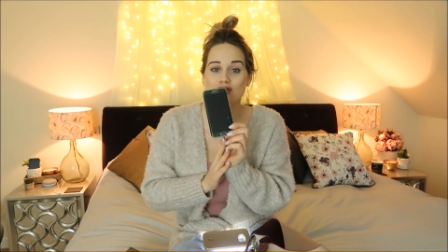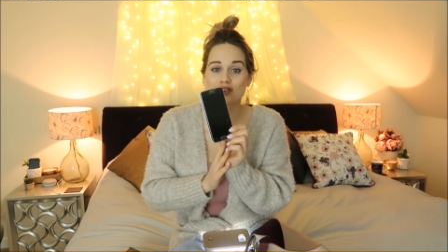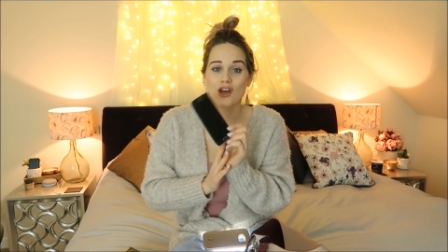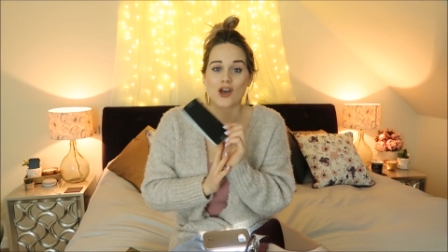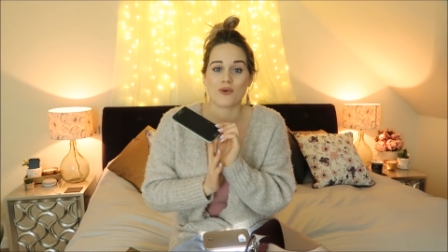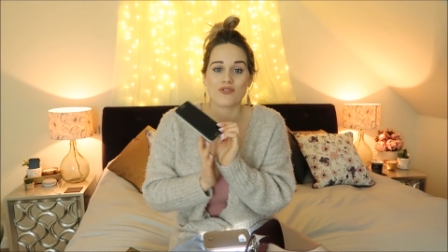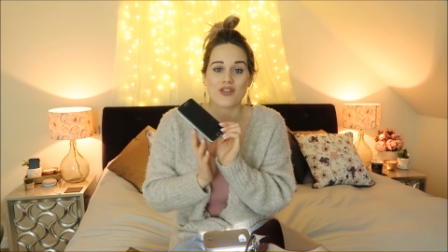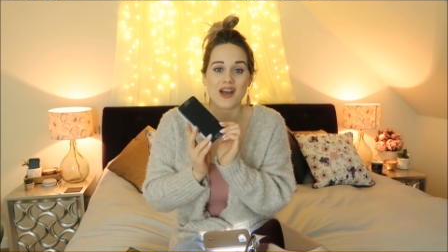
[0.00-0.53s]
So
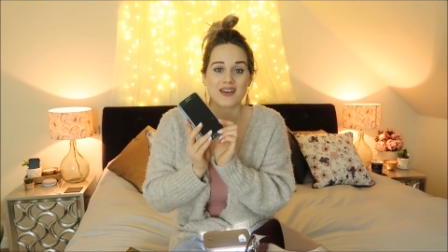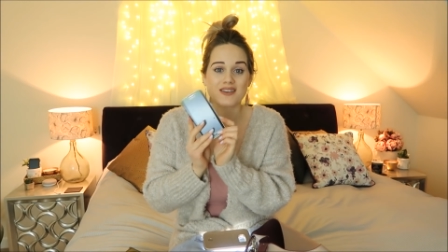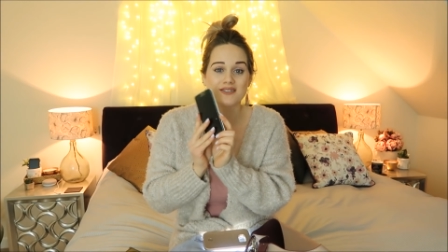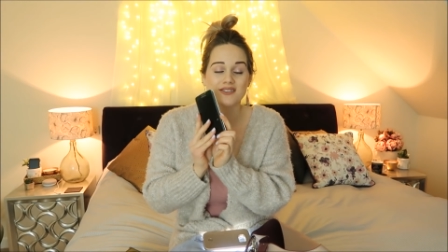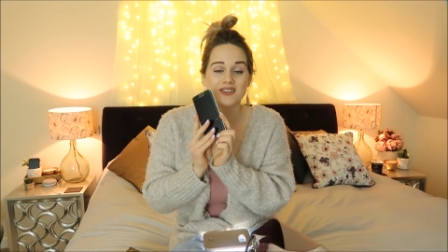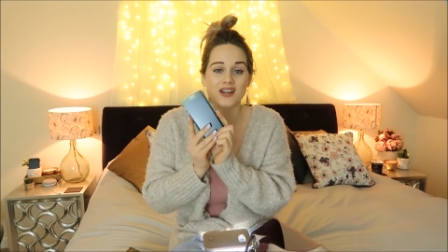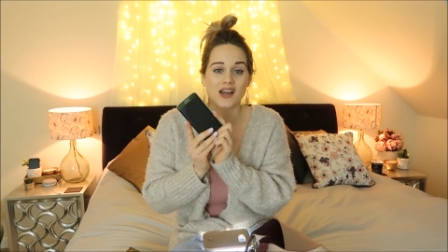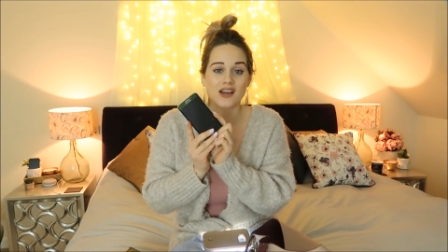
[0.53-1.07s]
that
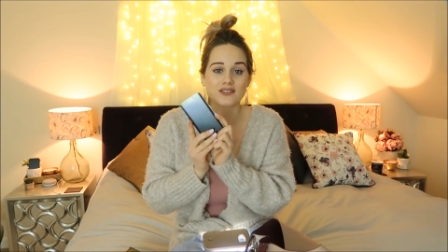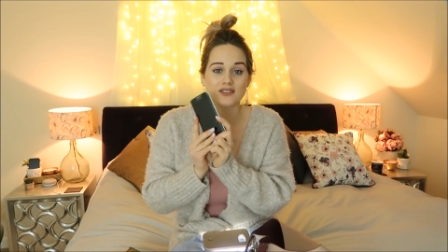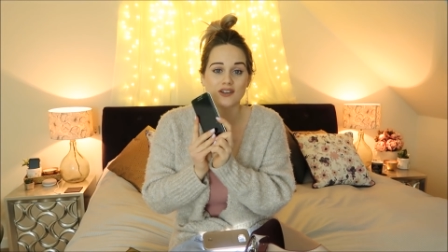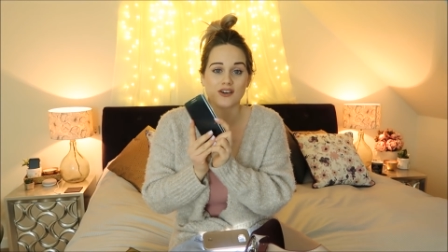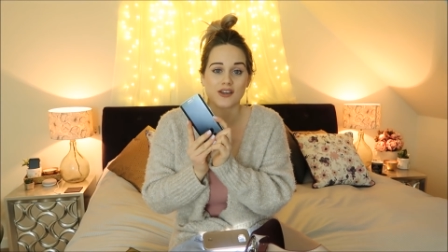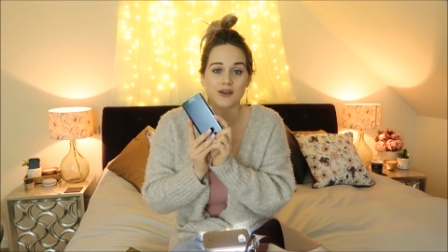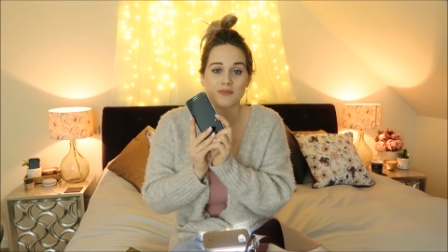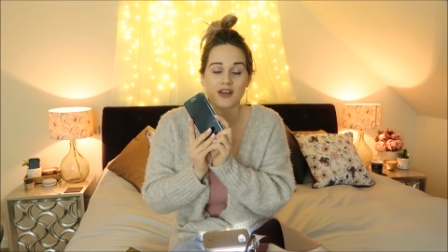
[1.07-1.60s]
is the last
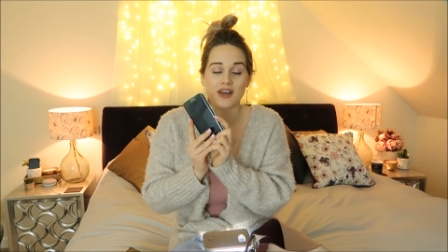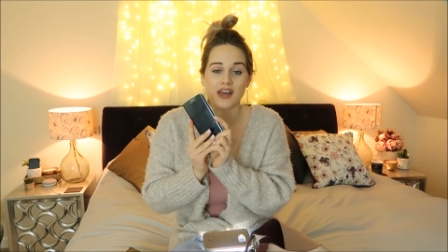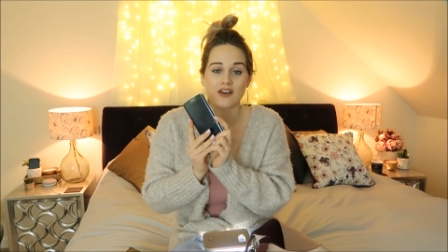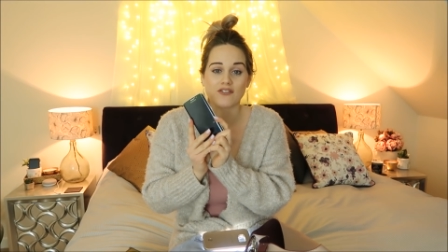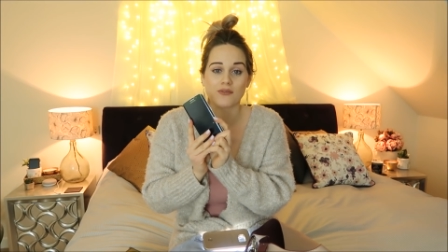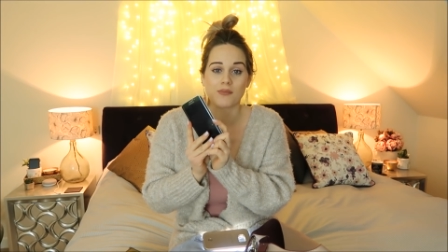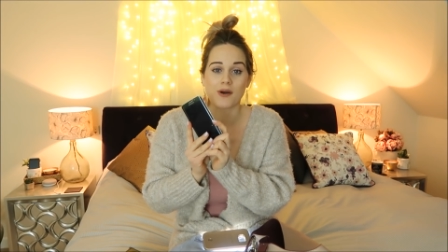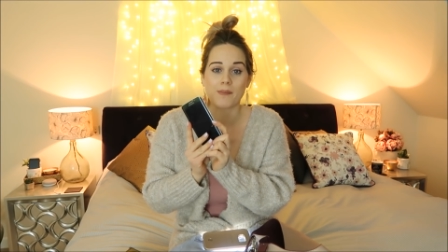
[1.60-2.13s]
item that I
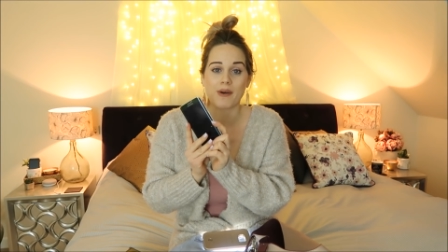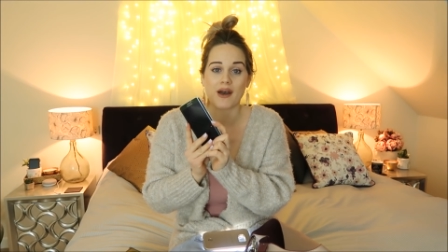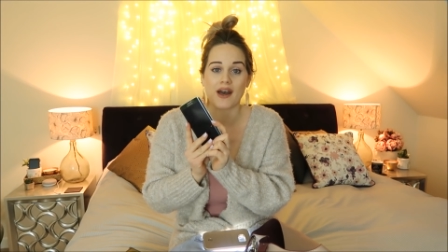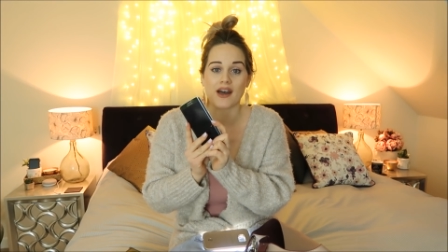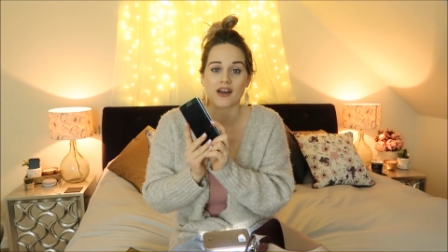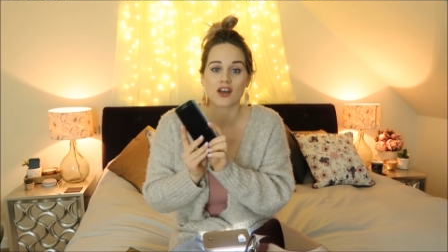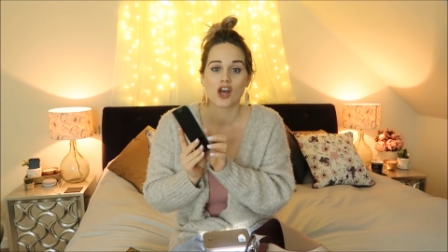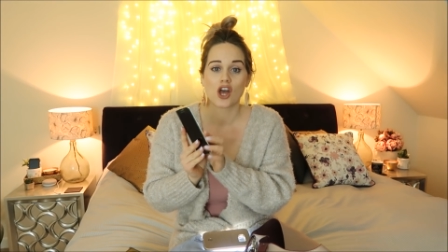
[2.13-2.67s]
have in my
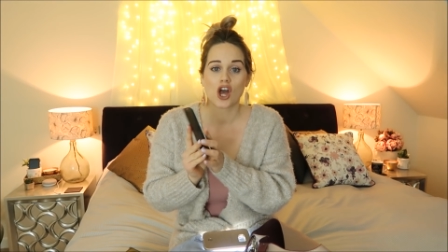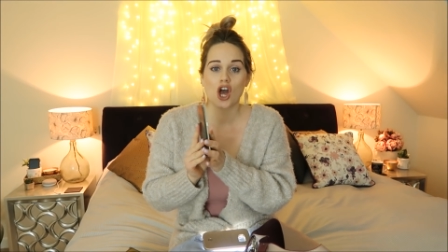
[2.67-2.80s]
bag.